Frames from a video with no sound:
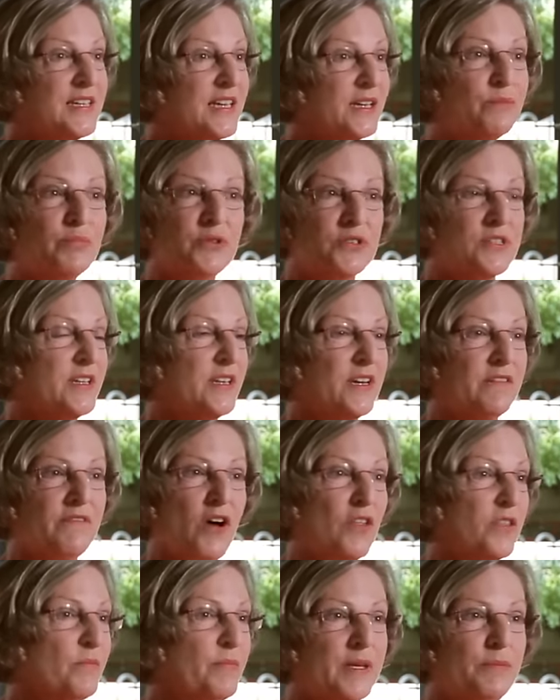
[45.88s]
10% of
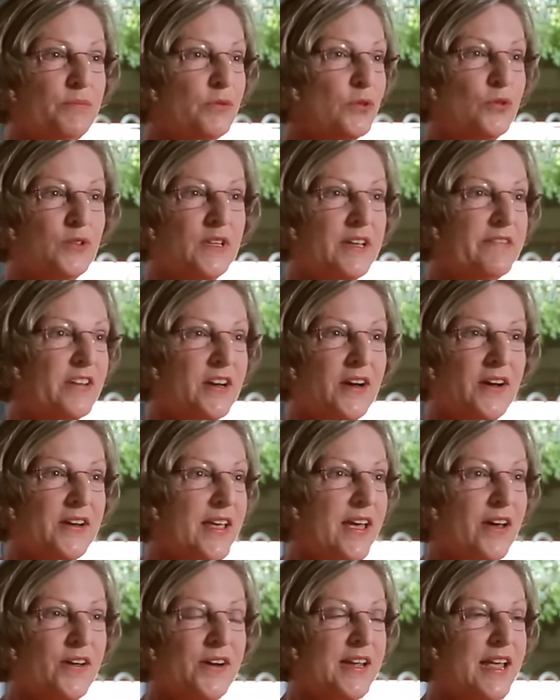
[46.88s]
all the people who live in our
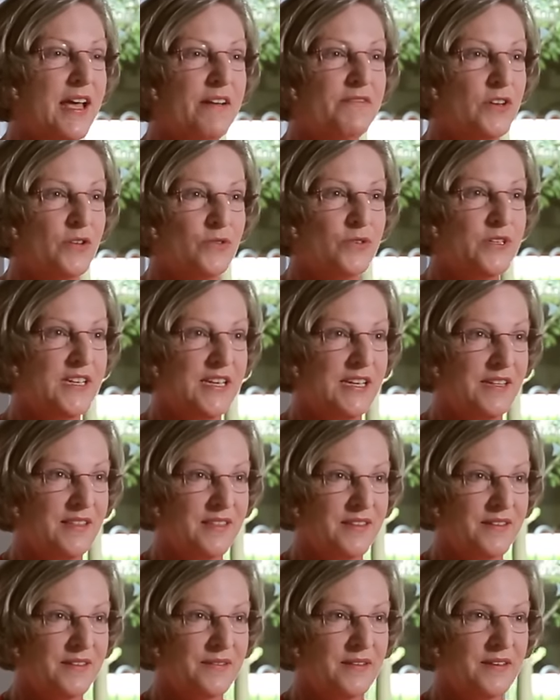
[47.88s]
county have no
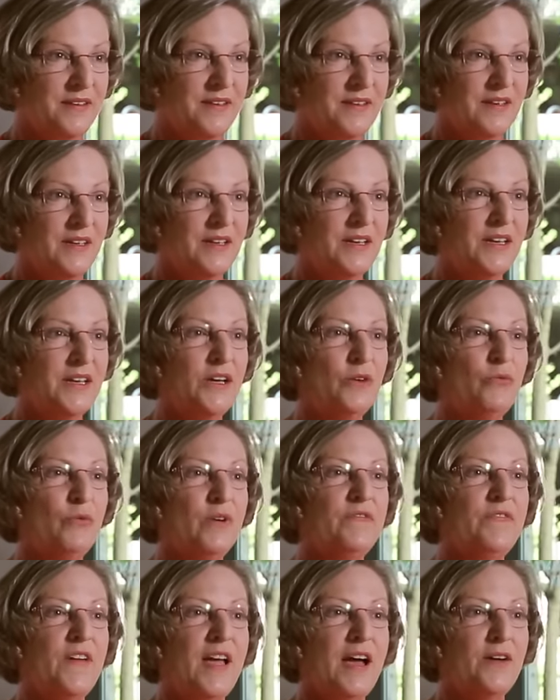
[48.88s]
teeth. We
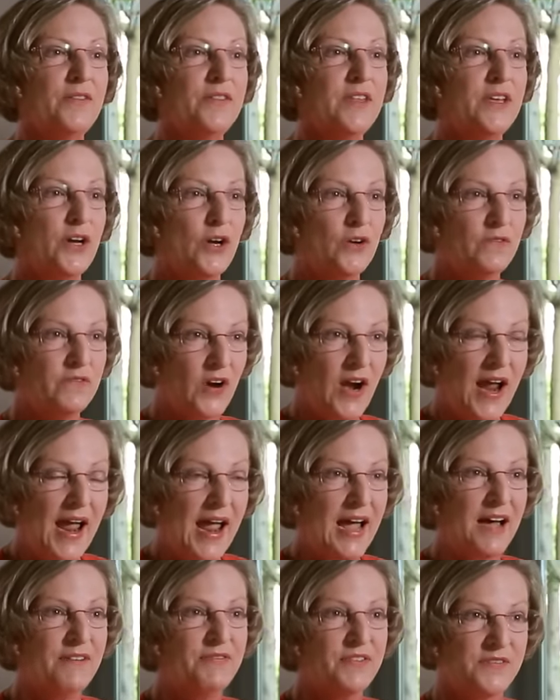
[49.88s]
found that over
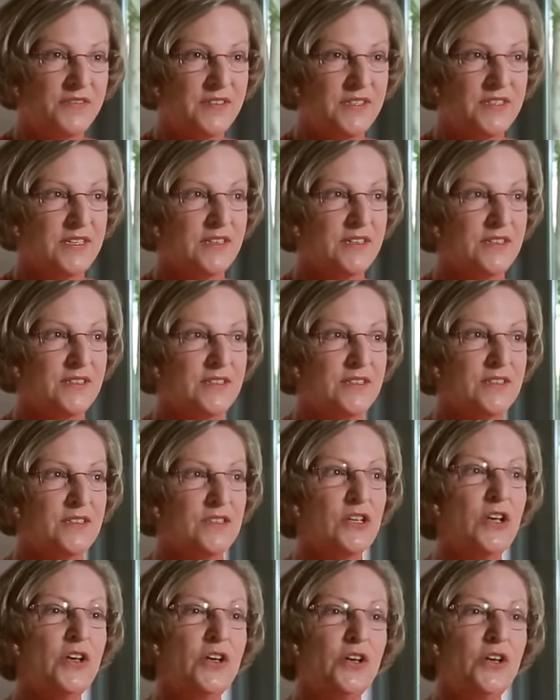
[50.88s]
half of the citizens